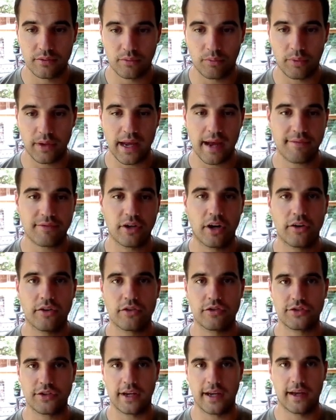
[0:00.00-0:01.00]
We have to
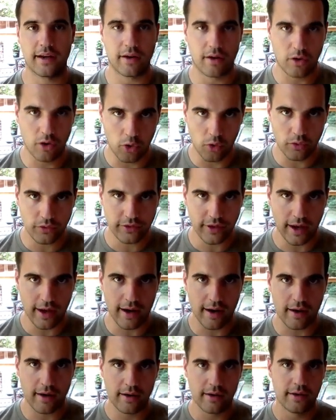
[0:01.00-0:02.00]
understand our whole
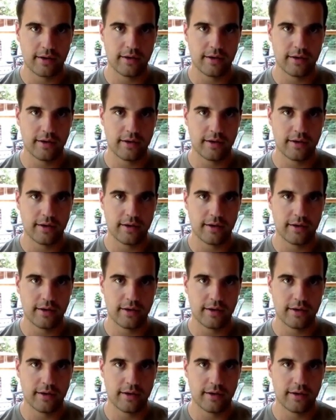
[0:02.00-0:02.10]
entire